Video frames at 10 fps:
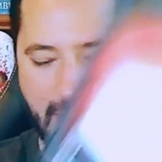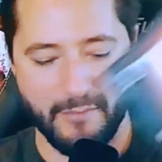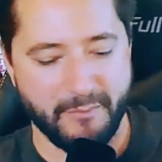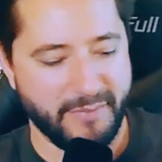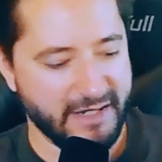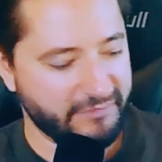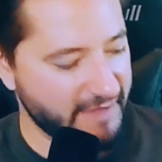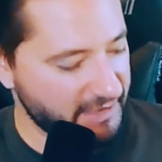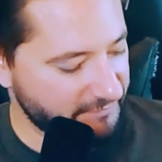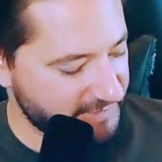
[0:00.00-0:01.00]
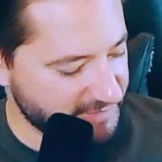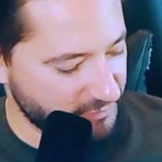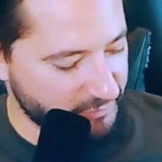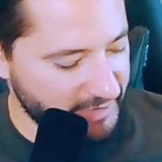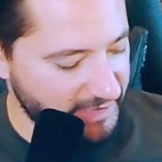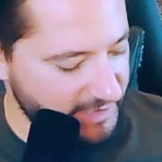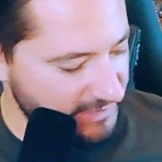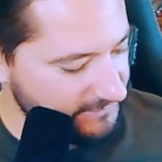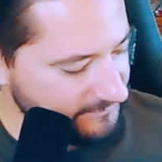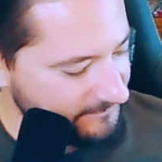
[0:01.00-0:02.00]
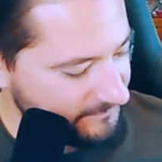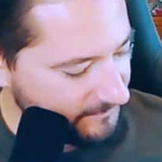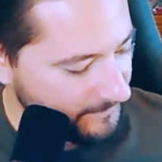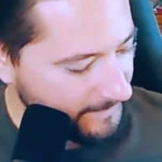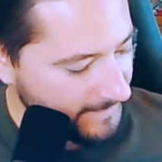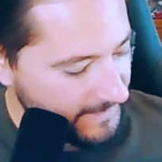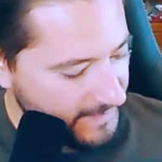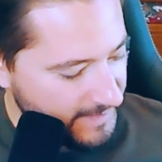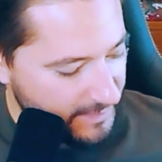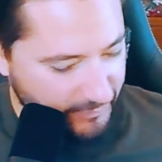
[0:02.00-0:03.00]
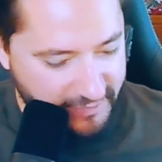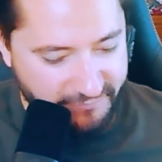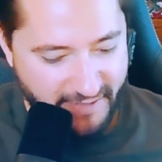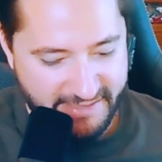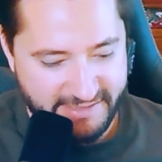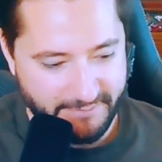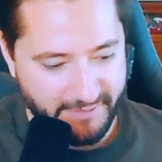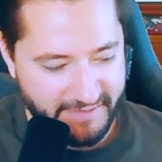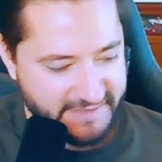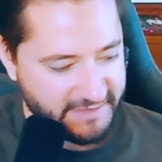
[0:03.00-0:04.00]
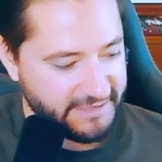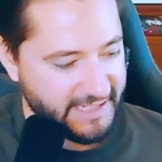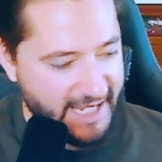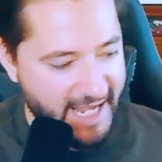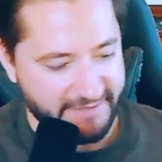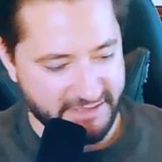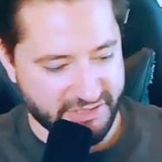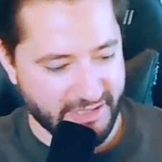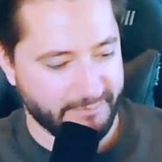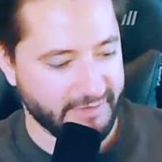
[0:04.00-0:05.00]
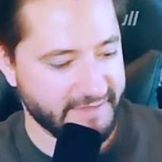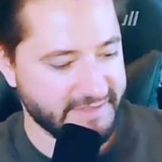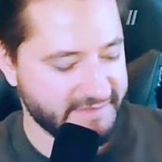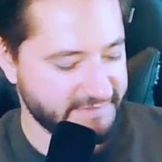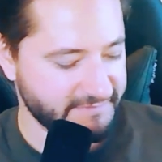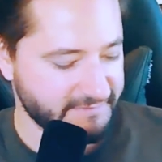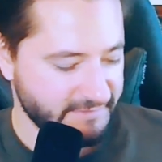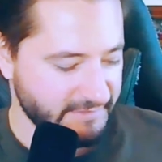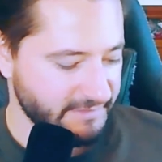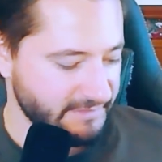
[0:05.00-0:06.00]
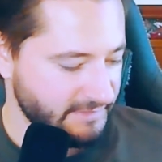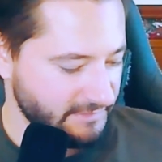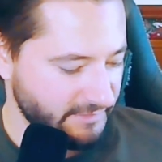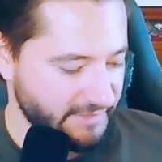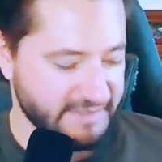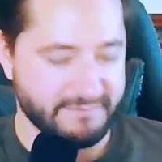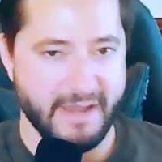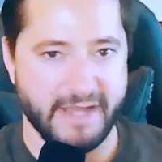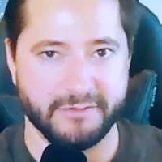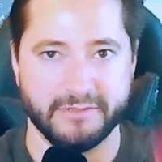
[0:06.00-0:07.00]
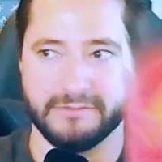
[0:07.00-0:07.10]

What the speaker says: a big fan of physical media. And when you find something this clean, I had to jump on this. Look at this manual.